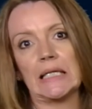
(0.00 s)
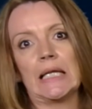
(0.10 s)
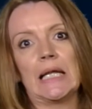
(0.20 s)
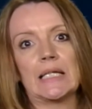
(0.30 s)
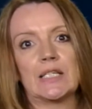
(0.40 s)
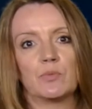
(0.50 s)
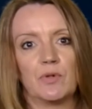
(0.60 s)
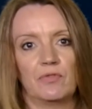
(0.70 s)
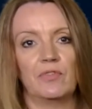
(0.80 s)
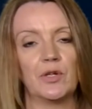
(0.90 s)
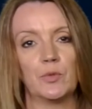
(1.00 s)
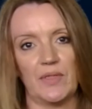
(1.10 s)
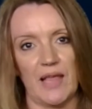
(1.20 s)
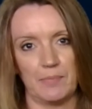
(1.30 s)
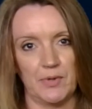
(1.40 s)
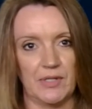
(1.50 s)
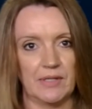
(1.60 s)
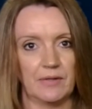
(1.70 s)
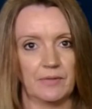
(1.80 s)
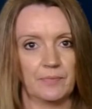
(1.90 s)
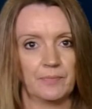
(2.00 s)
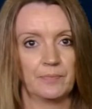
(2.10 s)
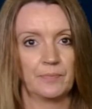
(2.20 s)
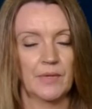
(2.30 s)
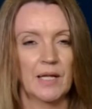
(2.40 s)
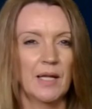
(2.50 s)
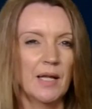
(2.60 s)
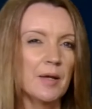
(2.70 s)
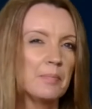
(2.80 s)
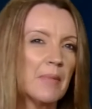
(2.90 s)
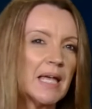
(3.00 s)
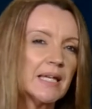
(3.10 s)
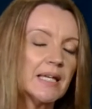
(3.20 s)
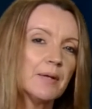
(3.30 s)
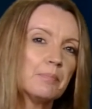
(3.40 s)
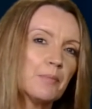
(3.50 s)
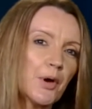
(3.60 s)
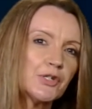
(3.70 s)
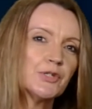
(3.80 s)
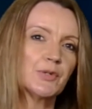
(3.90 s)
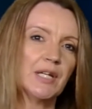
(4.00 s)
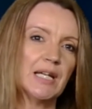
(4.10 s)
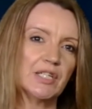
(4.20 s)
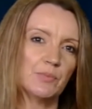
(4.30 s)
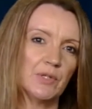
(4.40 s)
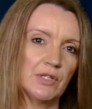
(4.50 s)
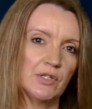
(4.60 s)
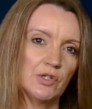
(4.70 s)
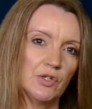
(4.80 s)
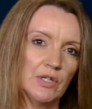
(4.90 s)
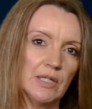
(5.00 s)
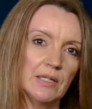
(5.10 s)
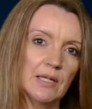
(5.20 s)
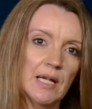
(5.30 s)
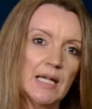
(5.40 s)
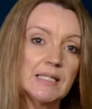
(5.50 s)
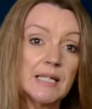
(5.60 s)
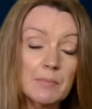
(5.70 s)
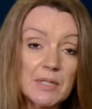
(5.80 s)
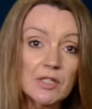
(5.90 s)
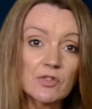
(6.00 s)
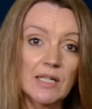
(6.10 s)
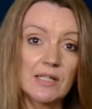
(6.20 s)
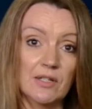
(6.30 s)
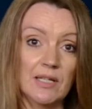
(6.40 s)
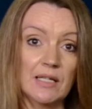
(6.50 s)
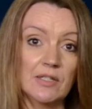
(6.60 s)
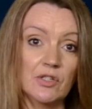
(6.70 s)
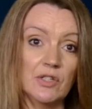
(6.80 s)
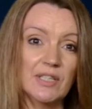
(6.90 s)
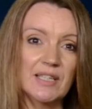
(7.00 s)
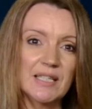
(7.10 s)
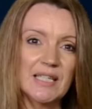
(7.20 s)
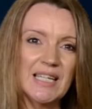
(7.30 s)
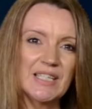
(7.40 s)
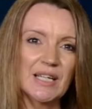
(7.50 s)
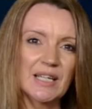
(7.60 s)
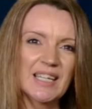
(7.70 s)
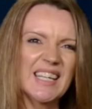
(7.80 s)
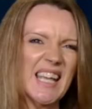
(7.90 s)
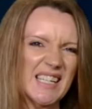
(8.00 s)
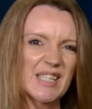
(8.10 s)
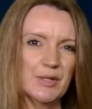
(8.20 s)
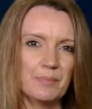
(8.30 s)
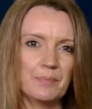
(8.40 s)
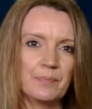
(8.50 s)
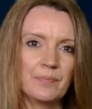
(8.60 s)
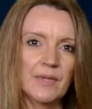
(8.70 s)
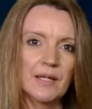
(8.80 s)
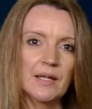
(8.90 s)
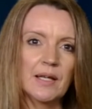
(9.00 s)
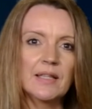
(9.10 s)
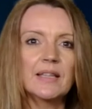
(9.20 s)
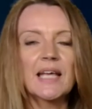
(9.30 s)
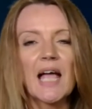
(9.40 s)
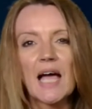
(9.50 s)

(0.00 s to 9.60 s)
connected we feel with that person. Making an emotional connection with a student demonstrates to that student that the teacher gets them, that they